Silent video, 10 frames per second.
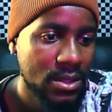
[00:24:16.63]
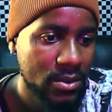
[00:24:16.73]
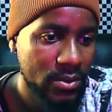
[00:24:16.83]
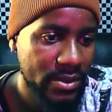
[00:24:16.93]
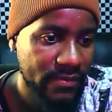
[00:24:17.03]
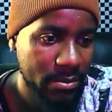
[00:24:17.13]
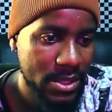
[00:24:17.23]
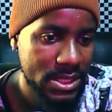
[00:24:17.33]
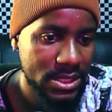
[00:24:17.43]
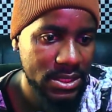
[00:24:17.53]
good
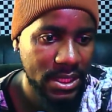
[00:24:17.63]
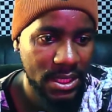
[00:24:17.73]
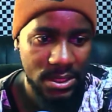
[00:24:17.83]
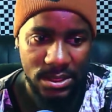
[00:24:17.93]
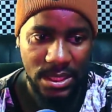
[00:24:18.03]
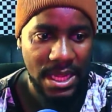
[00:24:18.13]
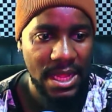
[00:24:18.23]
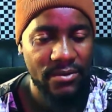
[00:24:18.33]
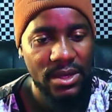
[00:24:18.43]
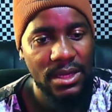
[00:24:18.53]
information, and I
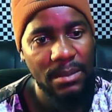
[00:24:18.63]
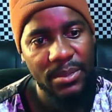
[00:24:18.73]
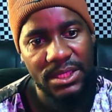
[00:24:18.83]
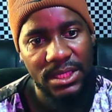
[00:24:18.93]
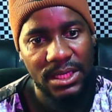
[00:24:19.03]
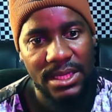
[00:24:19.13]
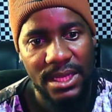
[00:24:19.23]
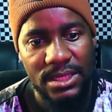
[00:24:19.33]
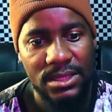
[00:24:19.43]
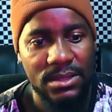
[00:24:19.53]
really appreciate,
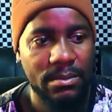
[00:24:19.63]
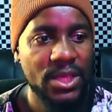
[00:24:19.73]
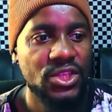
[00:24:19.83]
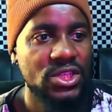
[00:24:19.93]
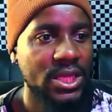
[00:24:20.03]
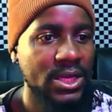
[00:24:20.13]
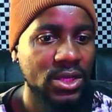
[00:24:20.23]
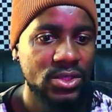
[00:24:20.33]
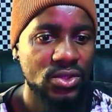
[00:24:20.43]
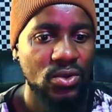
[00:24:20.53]
guys, Mesh and
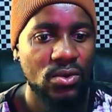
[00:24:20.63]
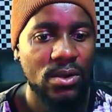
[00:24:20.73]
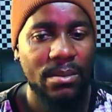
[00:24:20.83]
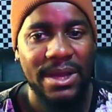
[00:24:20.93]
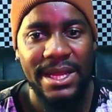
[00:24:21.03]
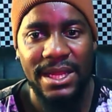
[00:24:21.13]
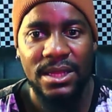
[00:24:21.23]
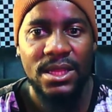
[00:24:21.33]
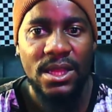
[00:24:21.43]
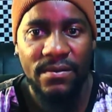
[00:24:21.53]
also Amanda,
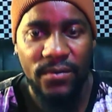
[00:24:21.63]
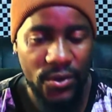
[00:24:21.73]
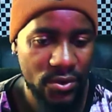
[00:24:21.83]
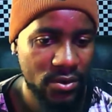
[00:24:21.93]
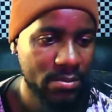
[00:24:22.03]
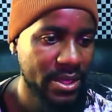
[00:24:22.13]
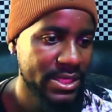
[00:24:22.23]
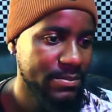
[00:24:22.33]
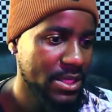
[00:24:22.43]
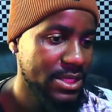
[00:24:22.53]
for your
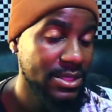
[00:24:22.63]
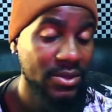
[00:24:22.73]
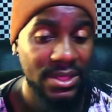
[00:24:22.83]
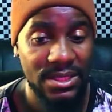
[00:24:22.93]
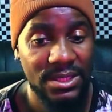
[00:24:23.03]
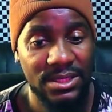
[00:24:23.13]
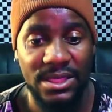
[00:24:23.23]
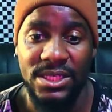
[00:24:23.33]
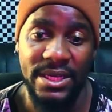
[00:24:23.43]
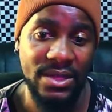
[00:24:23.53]
participation on this
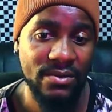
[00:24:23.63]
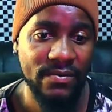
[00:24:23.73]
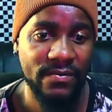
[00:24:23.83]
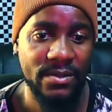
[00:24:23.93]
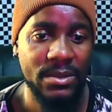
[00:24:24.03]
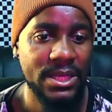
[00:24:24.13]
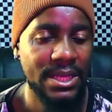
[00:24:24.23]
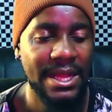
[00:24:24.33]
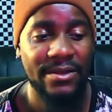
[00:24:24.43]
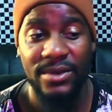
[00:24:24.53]
channel, family.
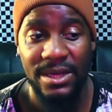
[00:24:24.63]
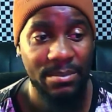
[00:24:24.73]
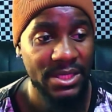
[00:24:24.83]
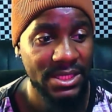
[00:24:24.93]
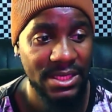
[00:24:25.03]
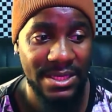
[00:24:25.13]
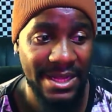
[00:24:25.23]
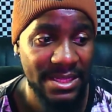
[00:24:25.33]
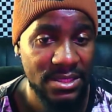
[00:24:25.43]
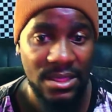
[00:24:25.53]
I really appreciate it,
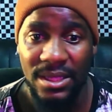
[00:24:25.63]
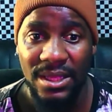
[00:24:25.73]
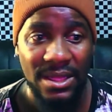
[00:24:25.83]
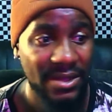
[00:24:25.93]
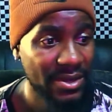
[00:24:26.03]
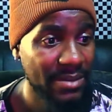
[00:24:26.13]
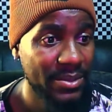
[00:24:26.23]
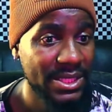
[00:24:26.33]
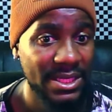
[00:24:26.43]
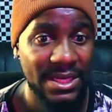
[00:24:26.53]
guys. I really
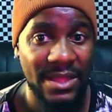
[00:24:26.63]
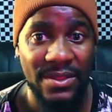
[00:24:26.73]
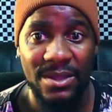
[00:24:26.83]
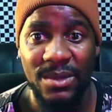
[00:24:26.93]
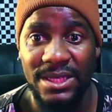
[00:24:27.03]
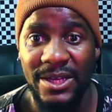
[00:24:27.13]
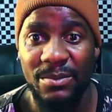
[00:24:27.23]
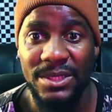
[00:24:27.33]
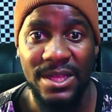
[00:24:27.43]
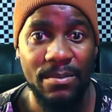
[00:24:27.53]
appreciate it. I think my time
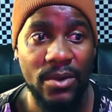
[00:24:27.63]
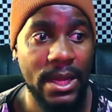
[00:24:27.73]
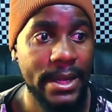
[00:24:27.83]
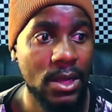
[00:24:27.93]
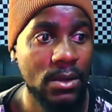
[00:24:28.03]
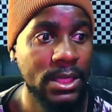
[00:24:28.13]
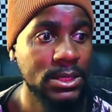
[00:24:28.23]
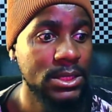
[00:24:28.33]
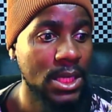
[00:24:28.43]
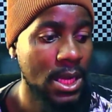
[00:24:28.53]
is up right now, and
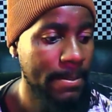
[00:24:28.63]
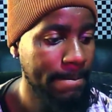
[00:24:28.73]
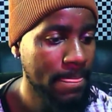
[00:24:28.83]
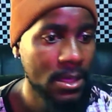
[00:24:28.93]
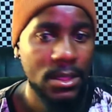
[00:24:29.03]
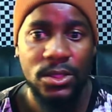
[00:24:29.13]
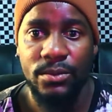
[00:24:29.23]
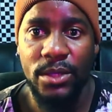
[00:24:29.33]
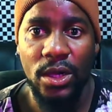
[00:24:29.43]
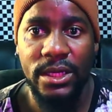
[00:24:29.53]
to
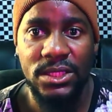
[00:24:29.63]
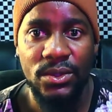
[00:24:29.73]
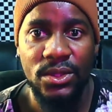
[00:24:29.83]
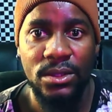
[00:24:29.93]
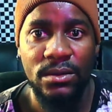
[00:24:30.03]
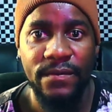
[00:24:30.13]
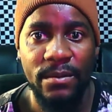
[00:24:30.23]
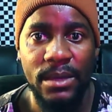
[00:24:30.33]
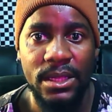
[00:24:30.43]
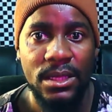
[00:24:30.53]
be honest with you,
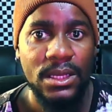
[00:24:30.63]
family,